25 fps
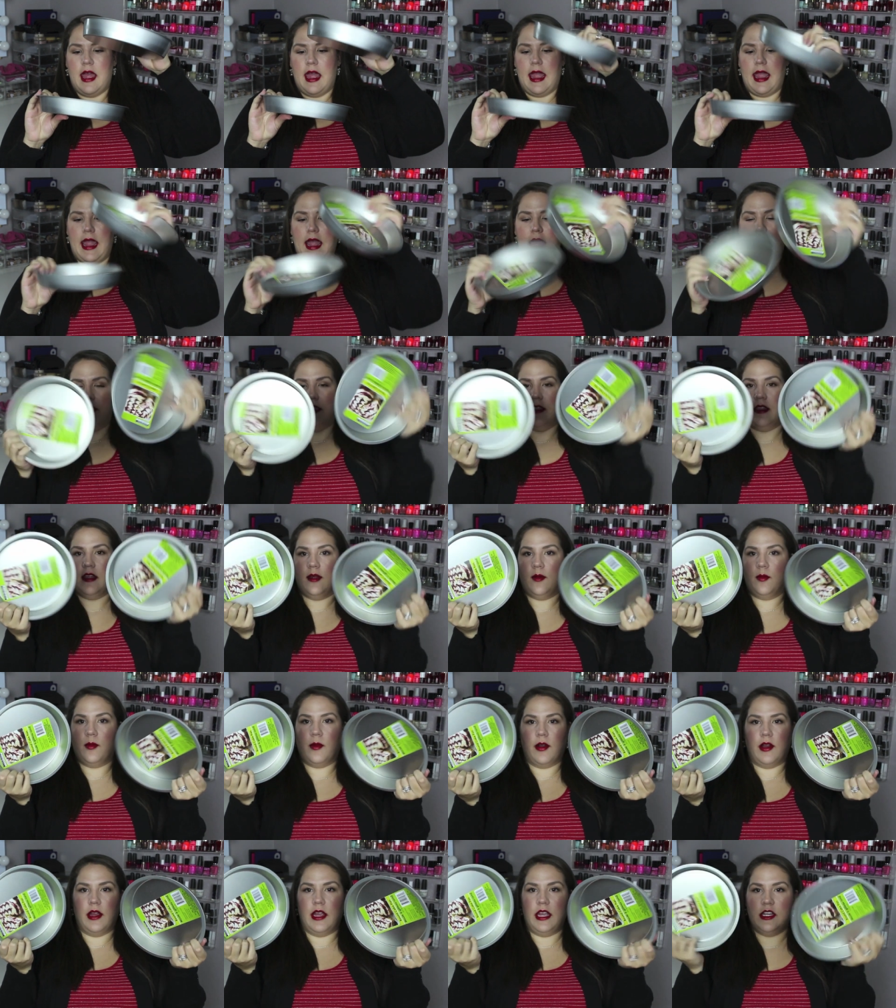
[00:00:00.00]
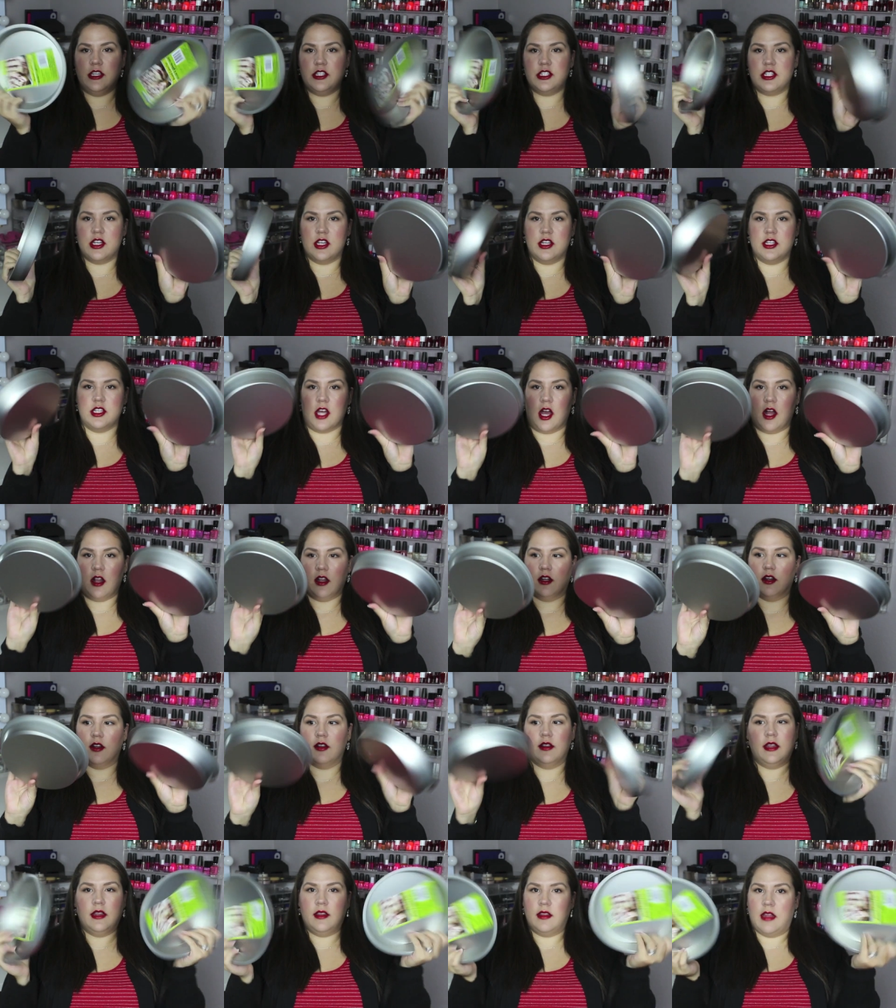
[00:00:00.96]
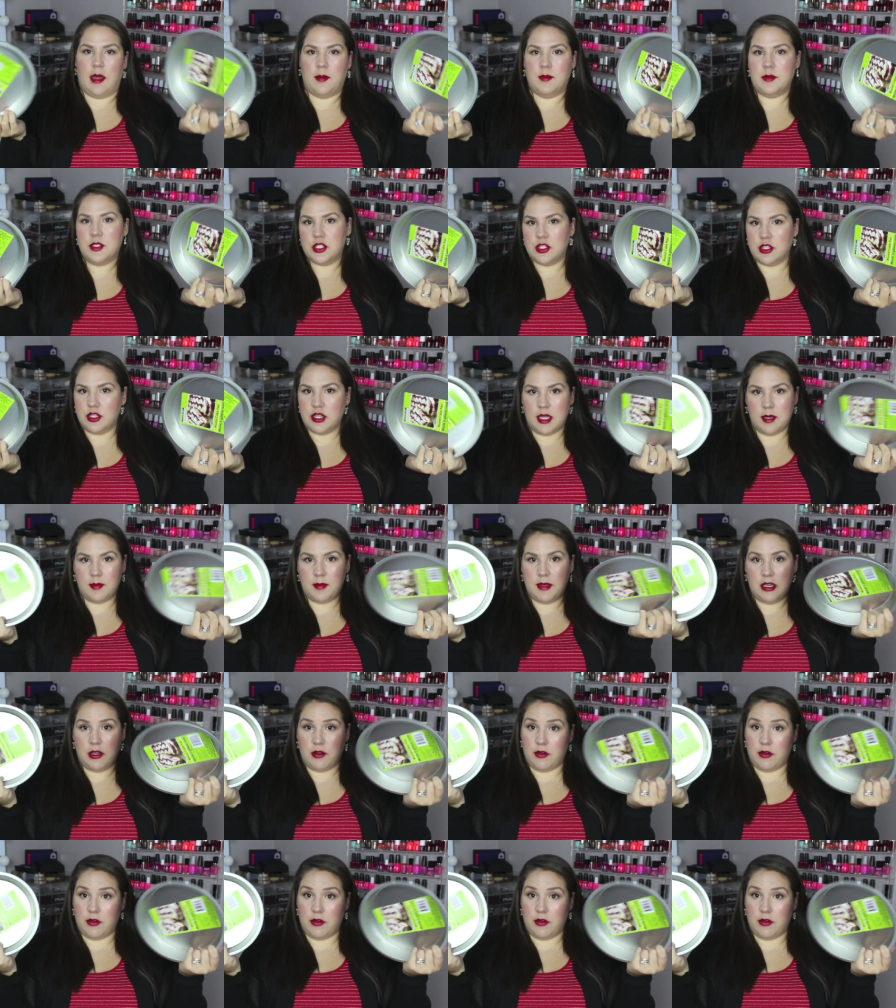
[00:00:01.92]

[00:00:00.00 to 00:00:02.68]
and they were each a dollar and I'm sure they'd be